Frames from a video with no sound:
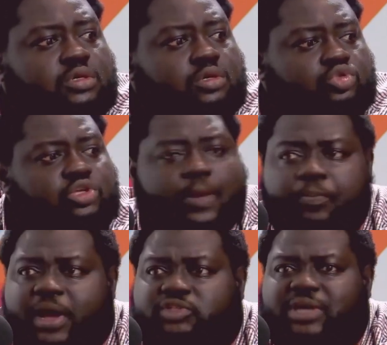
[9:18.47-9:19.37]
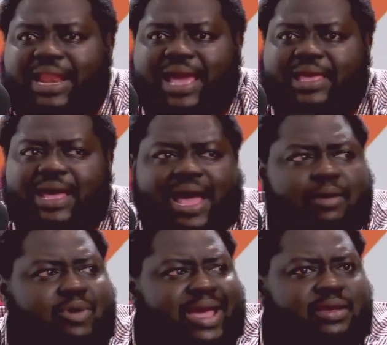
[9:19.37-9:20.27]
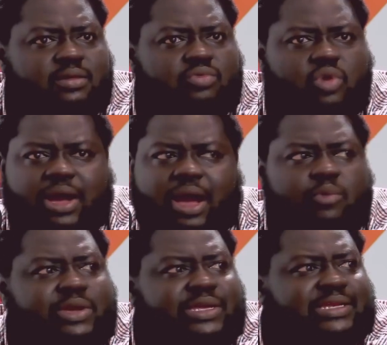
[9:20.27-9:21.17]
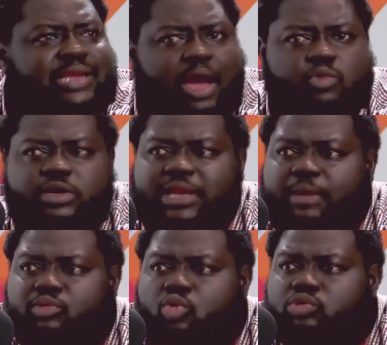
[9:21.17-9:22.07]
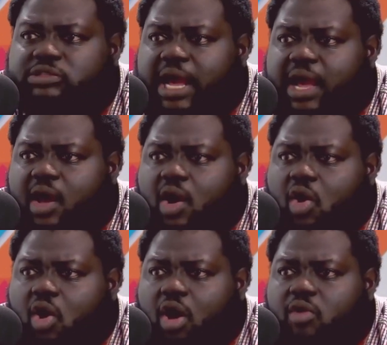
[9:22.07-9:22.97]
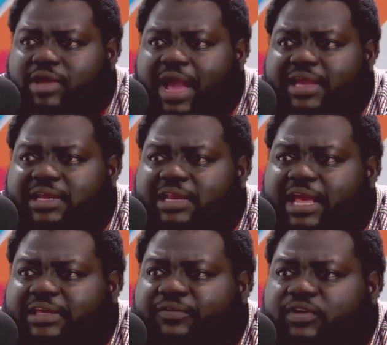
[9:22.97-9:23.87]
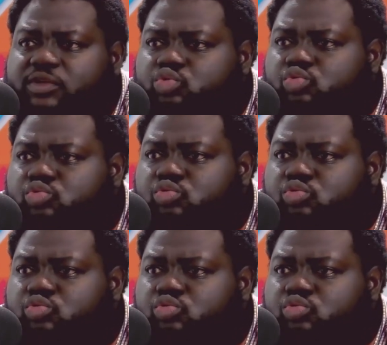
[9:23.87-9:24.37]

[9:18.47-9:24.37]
To the point you are like, why? What are we in Abeokuta, or we are in Lekki Phase 2?